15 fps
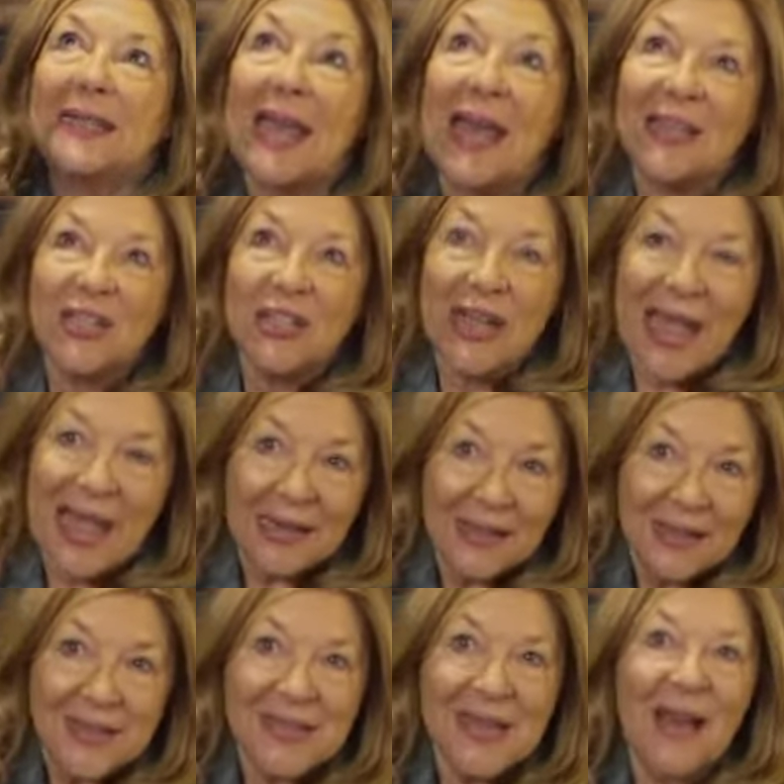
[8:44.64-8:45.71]
actually
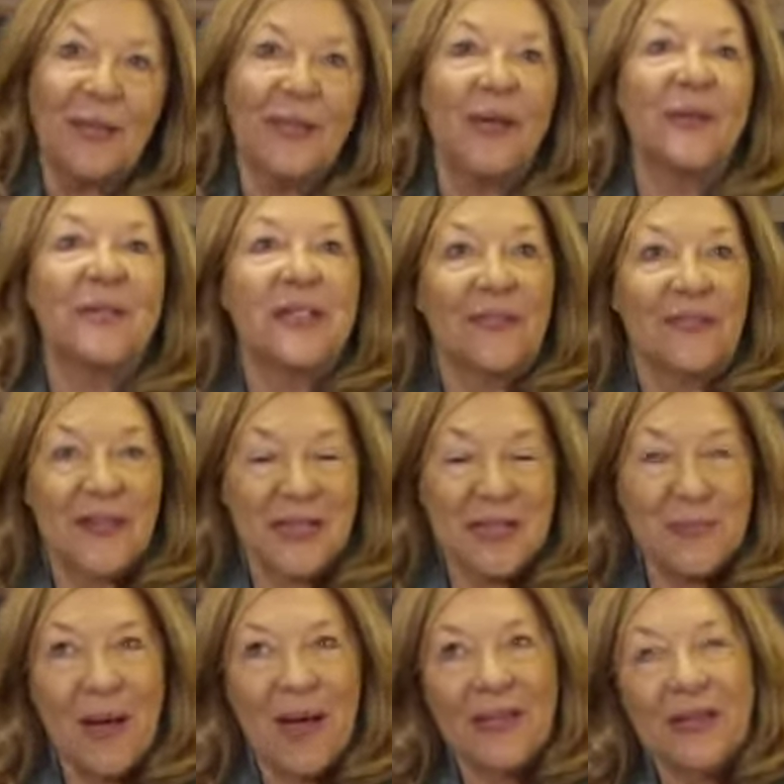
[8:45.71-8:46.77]
ends now, though it's the
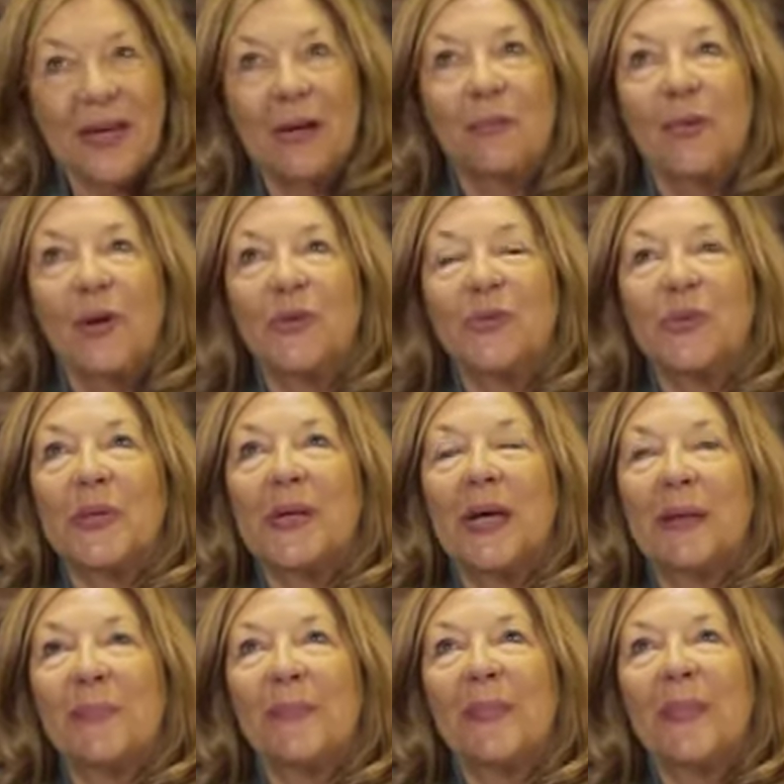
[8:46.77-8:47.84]
first part that I wrote,
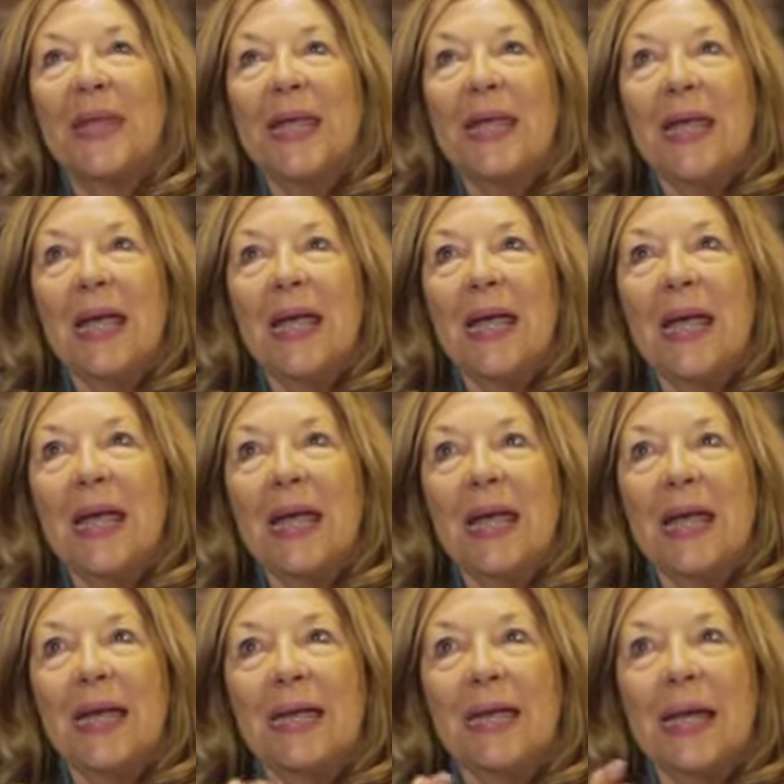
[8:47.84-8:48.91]

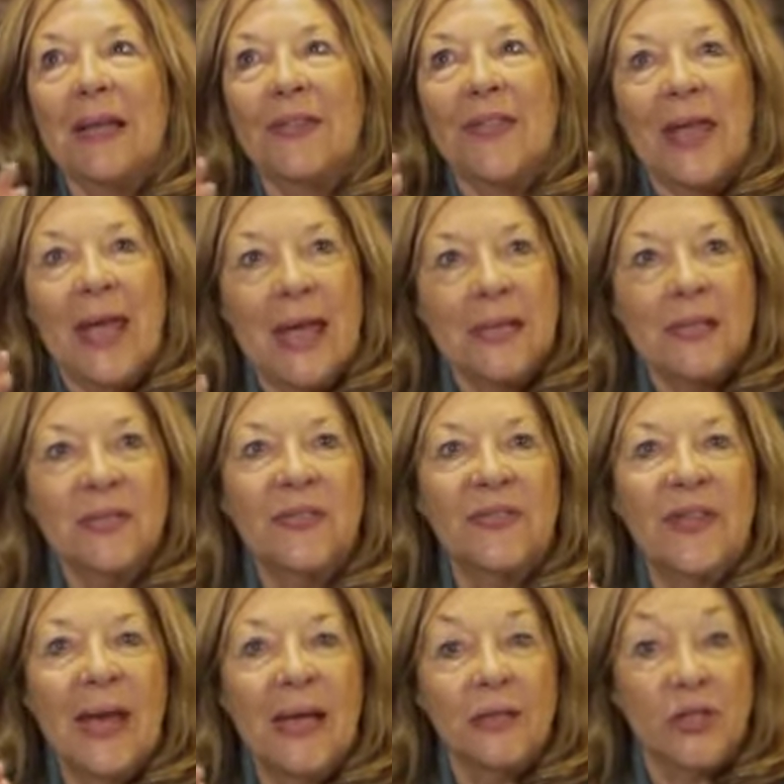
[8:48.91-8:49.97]
at the end of
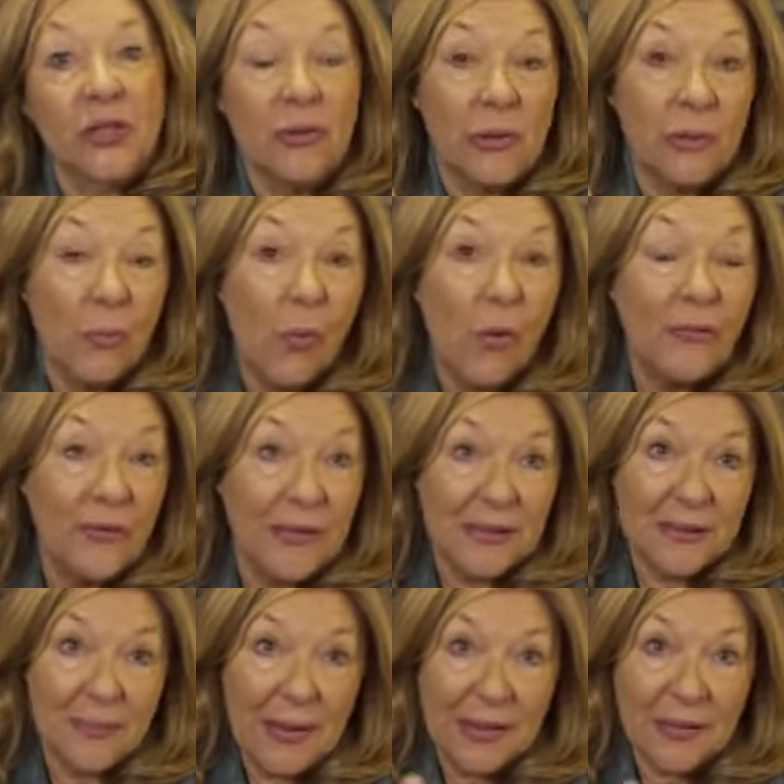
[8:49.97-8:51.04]
the Algerian War for
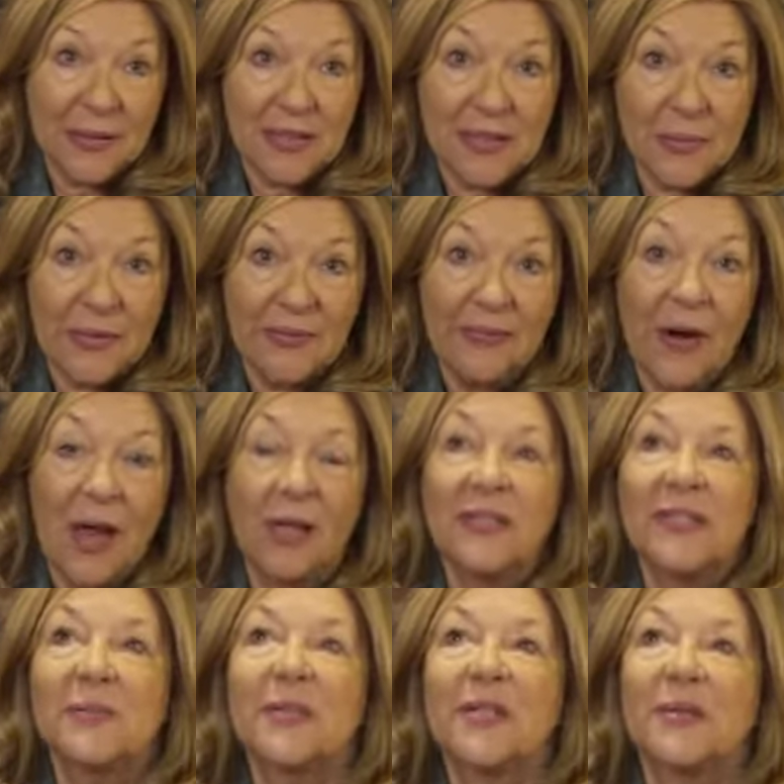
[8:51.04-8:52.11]
Independence with
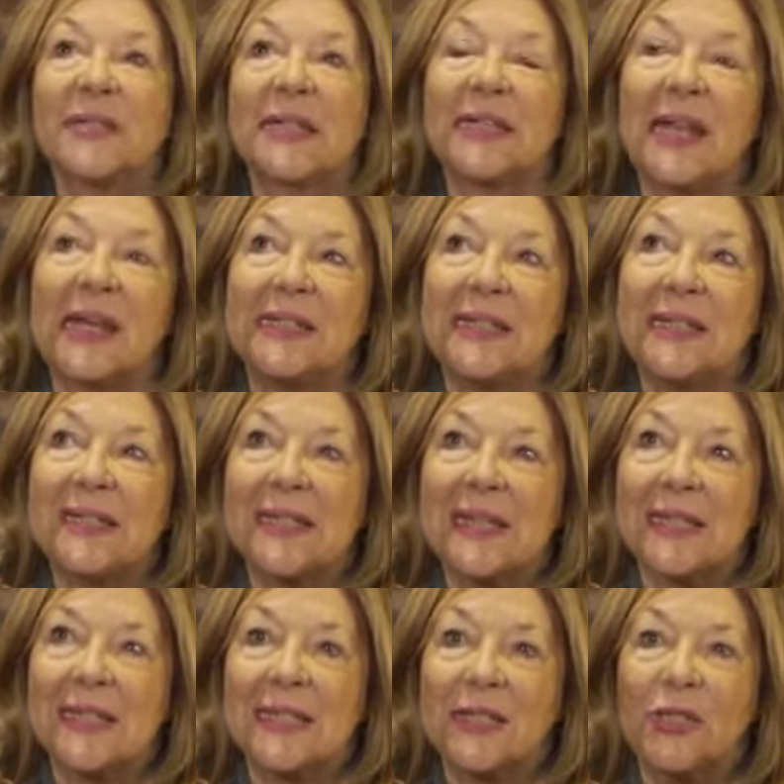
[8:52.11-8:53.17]
France, which was in
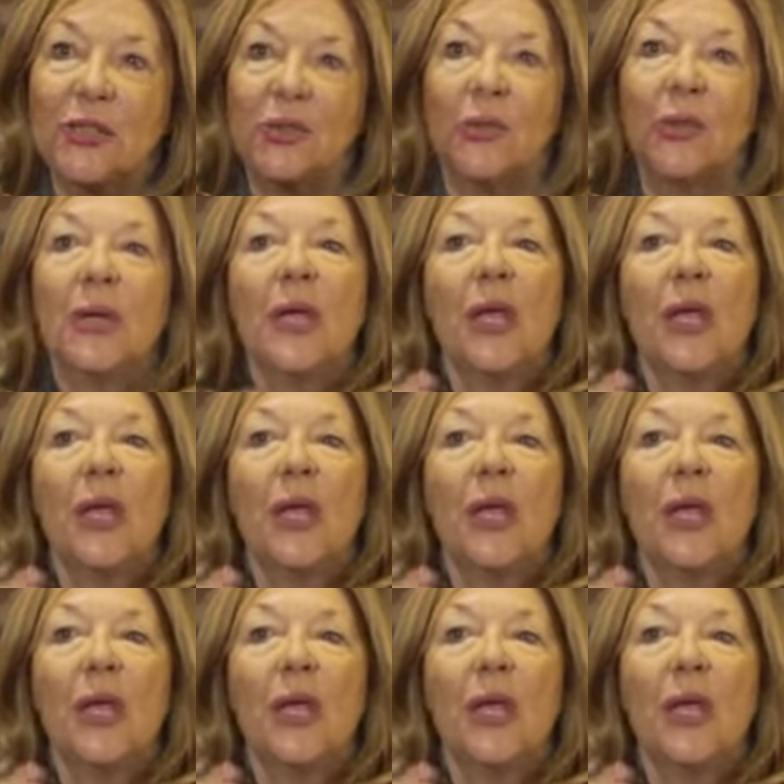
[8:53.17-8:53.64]
1962,